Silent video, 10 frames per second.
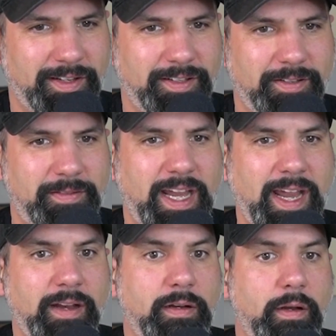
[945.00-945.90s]
You
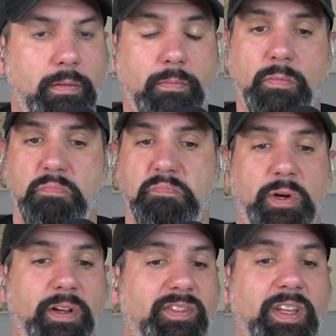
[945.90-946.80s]
can
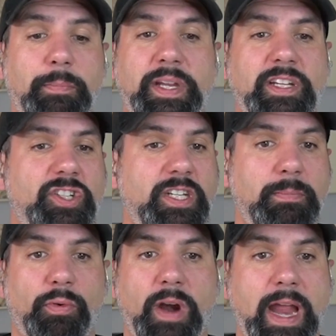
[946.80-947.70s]
build a CPG
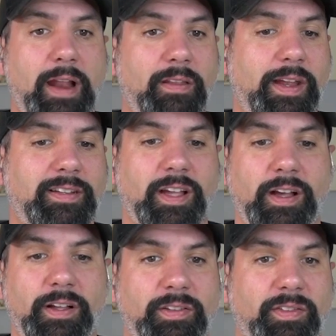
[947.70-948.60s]
brand that
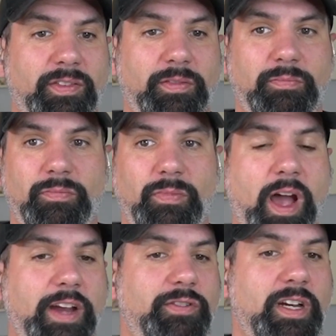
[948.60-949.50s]
does
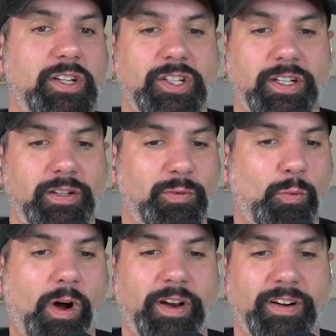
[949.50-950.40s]
hydration
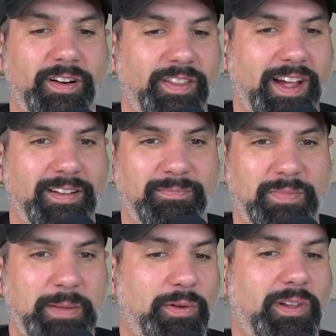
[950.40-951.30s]
water that
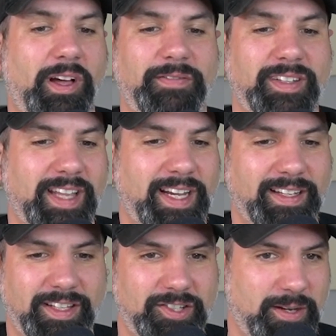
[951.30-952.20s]
people love to take
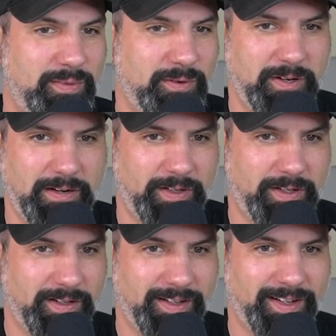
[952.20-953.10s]
at the gym or
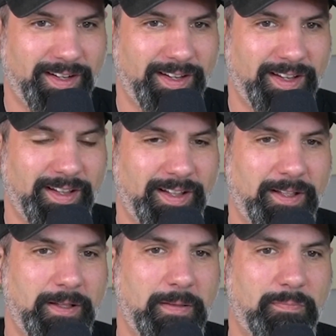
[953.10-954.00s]
whatever.
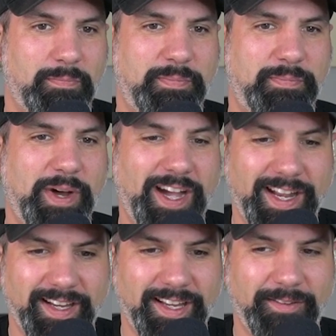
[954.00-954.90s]

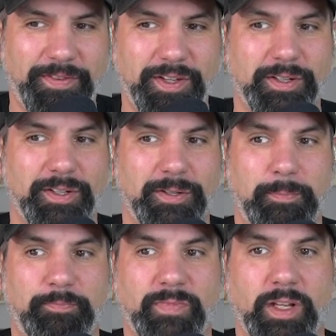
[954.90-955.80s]
But if you're
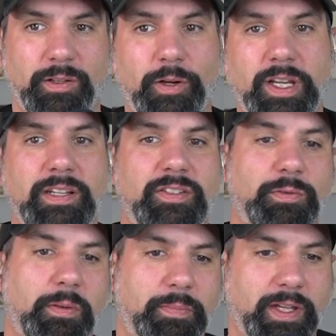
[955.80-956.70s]
looking to
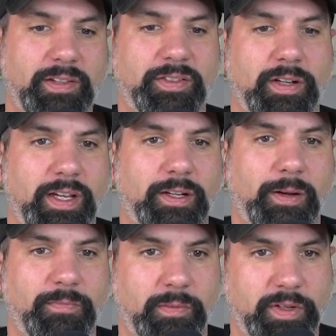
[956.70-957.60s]
replace your
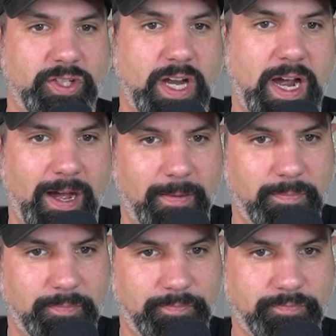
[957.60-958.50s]
income from a job
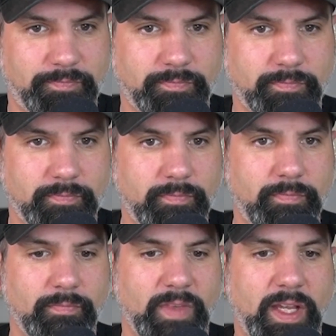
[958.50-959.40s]

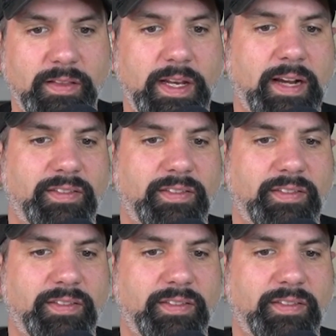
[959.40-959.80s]
in the next